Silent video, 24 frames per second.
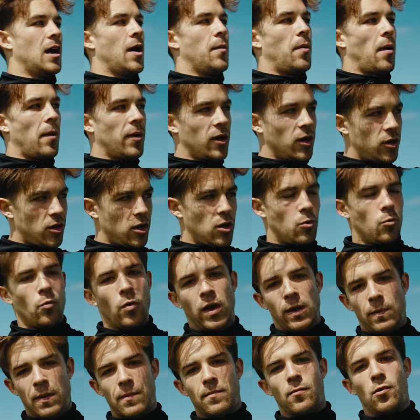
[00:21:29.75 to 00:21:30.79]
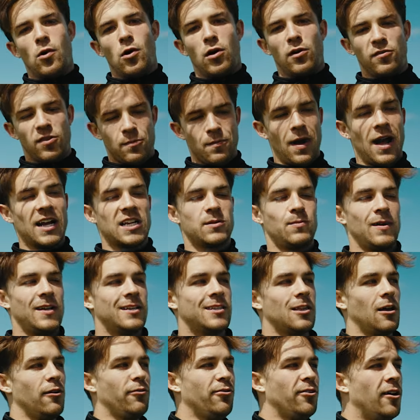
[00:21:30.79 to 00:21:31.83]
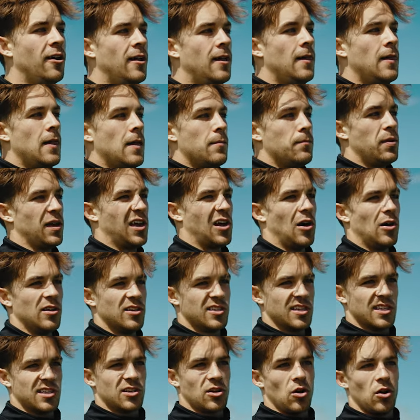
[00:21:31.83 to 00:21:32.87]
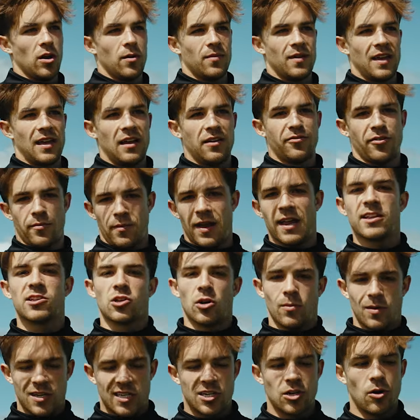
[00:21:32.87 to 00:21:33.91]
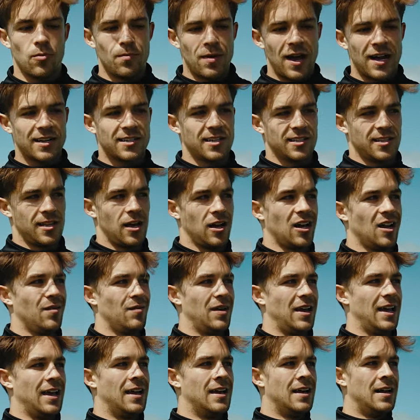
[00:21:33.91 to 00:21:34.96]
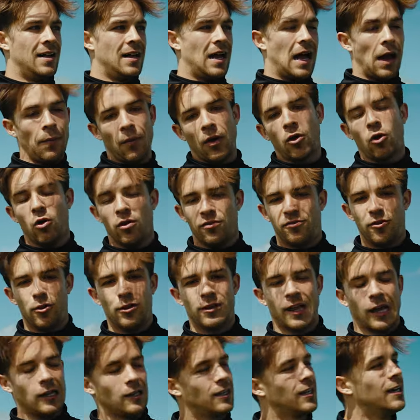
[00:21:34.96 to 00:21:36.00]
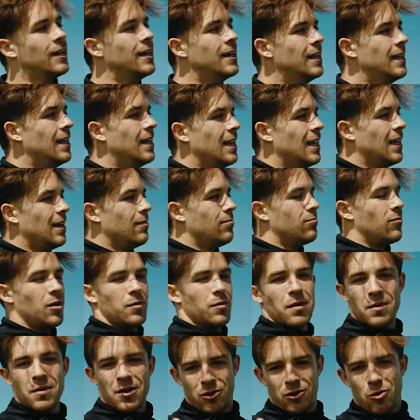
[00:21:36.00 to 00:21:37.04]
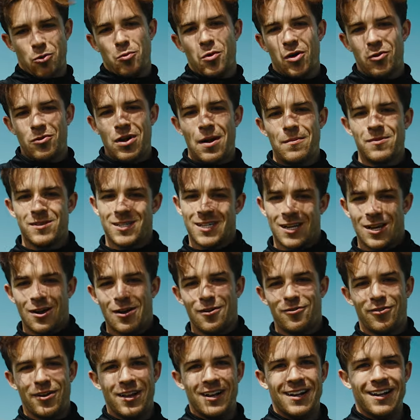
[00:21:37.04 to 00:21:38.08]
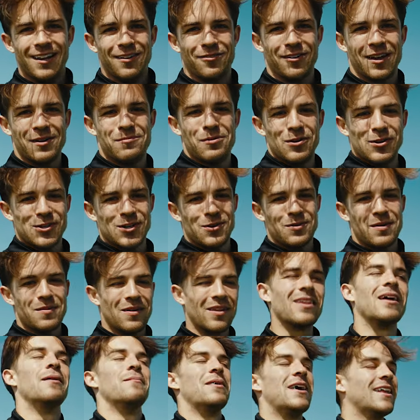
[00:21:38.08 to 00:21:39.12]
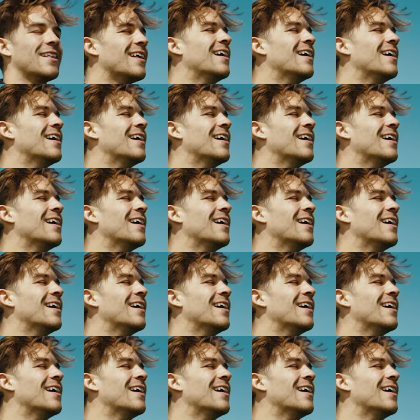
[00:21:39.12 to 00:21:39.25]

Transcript: I'm probably going to do a wee bit more of the max speed stuff, because it's going to be, for me, it's going to be sub max. It's not going to be, I'm not going full tilt. Well, maybe I'll go 1 rep and see how I feel. If I can push it a wee bit, I might.